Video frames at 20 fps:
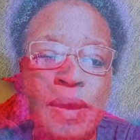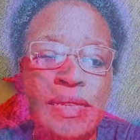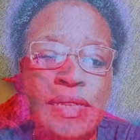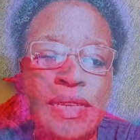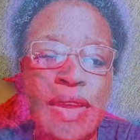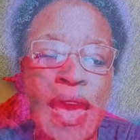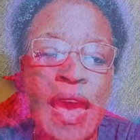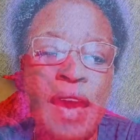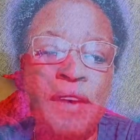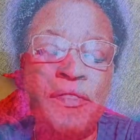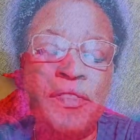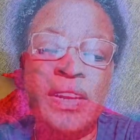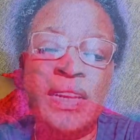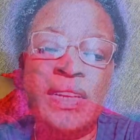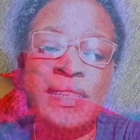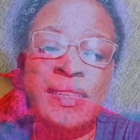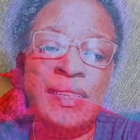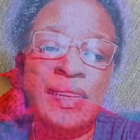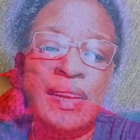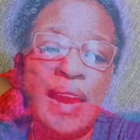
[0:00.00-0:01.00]
as the
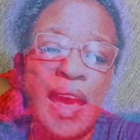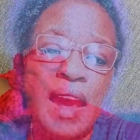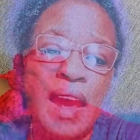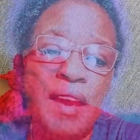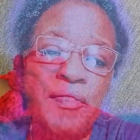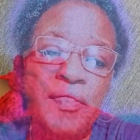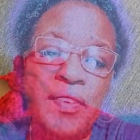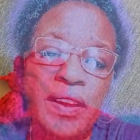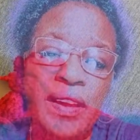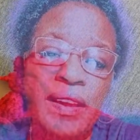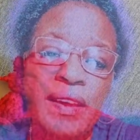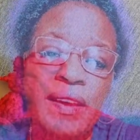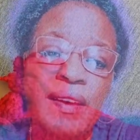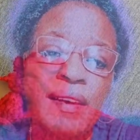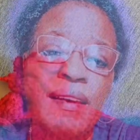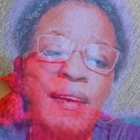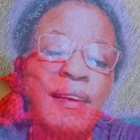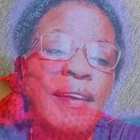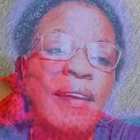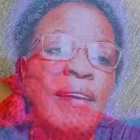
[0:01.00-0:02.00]
Africans in
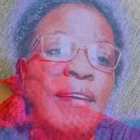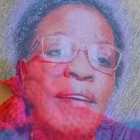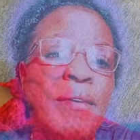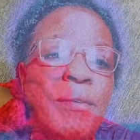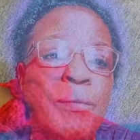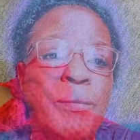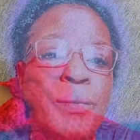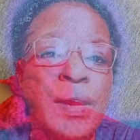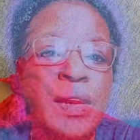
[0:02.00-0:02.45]
Africa? We